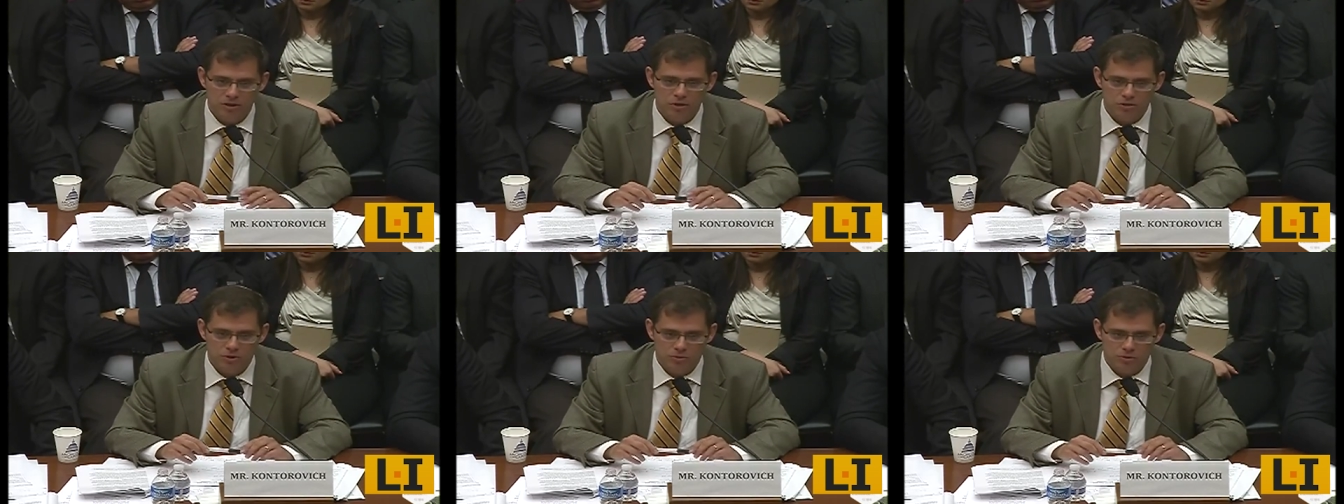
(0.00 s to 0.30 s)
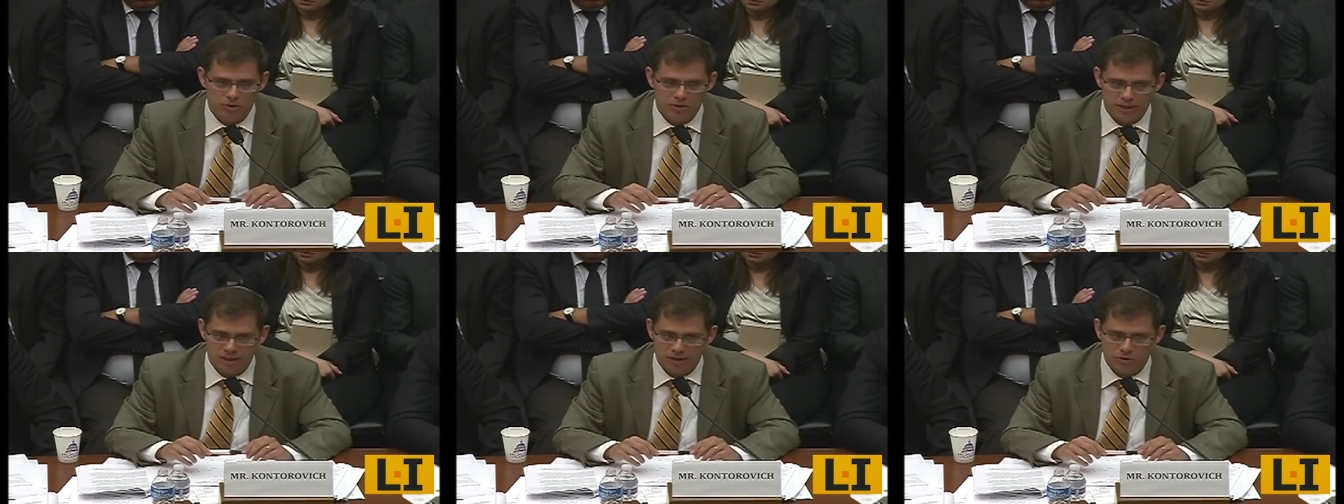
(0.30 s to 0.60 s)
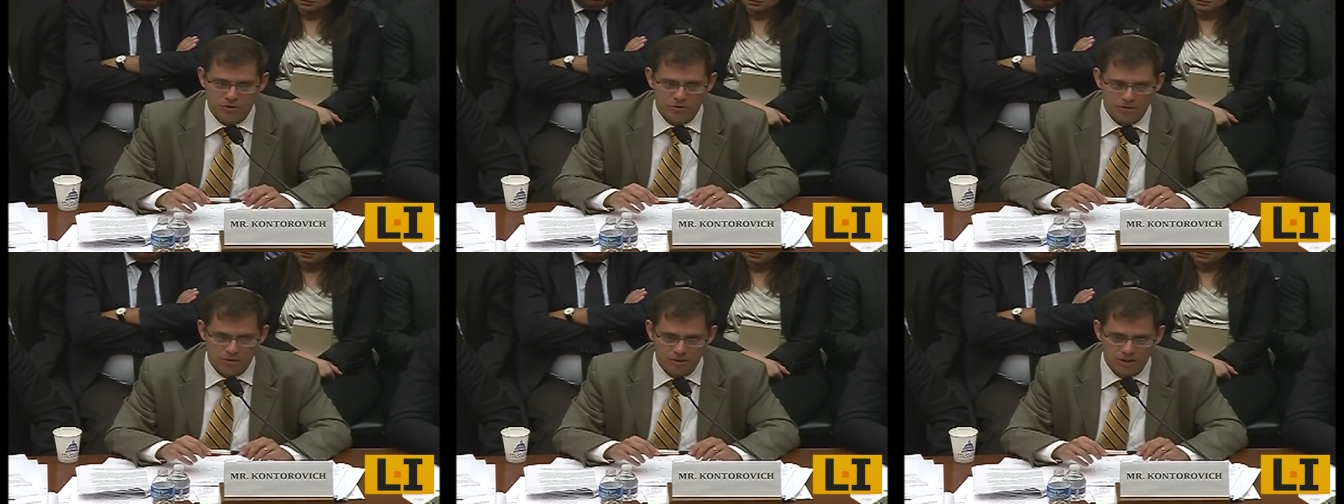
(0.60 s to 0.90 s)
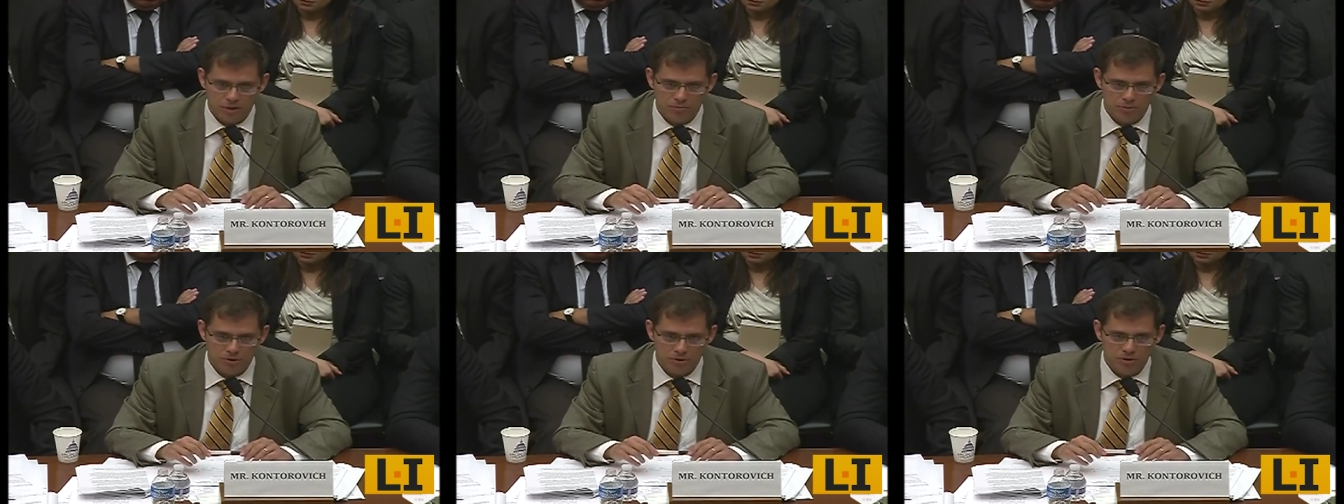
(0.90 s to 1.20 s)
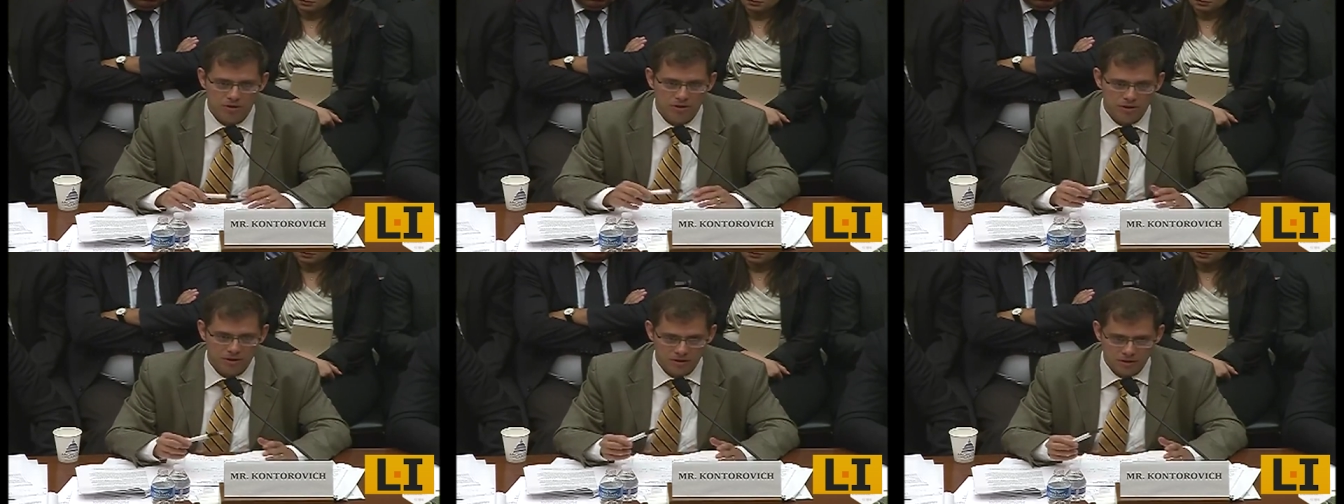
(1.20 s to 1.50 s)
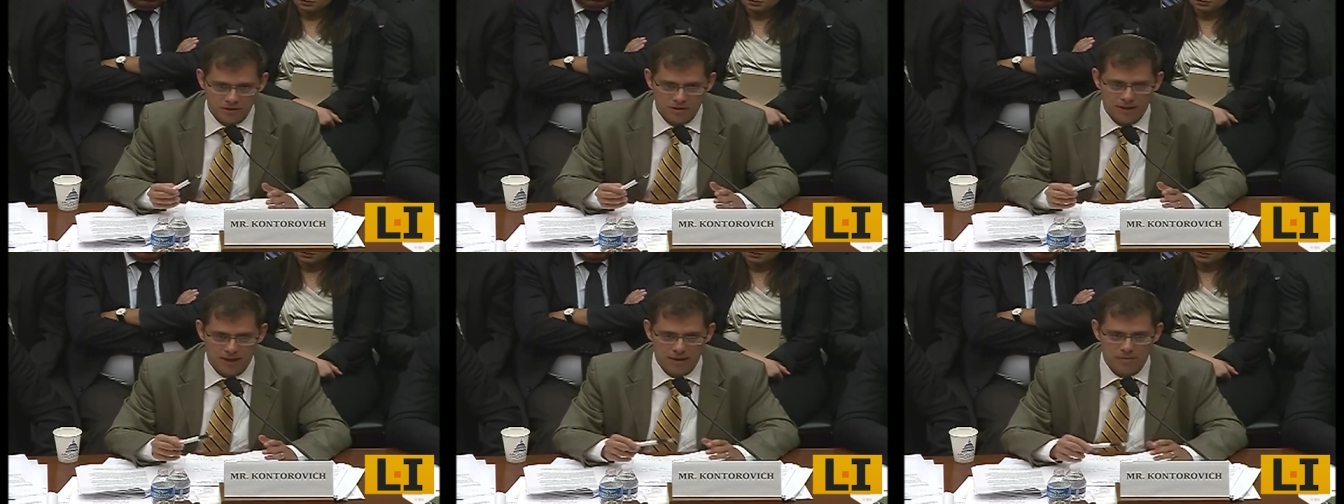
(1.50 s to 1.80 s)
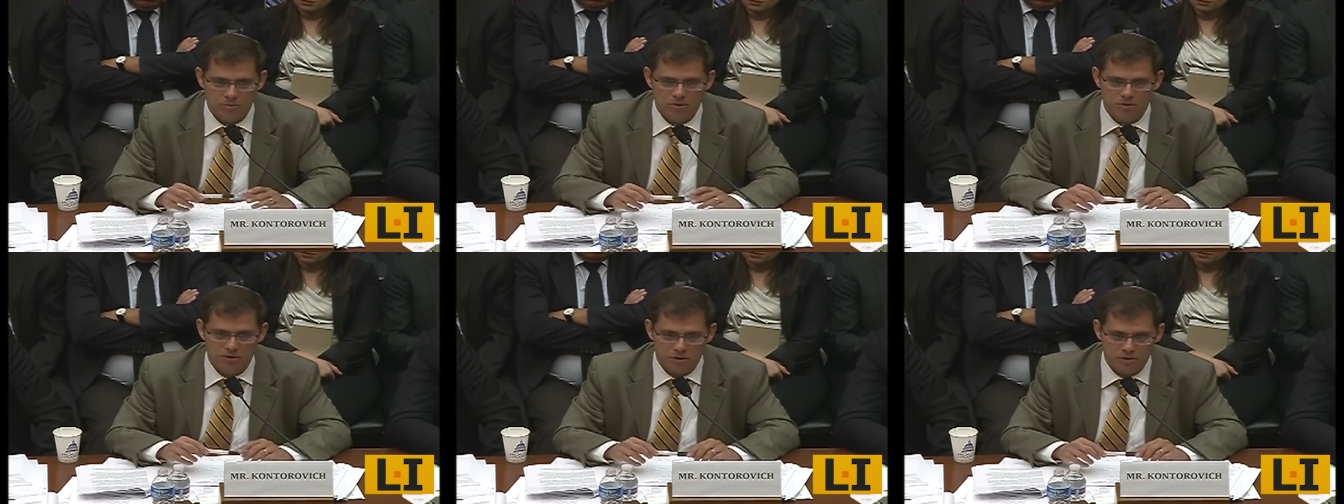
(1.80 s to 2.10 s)
so the natural assumption
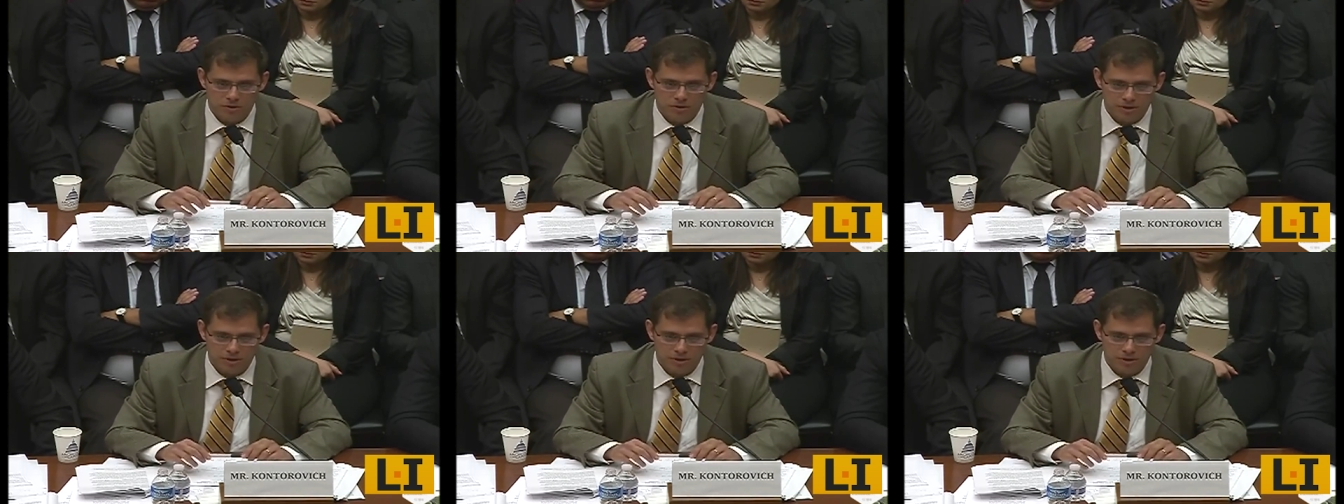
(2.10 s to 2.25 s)
absent such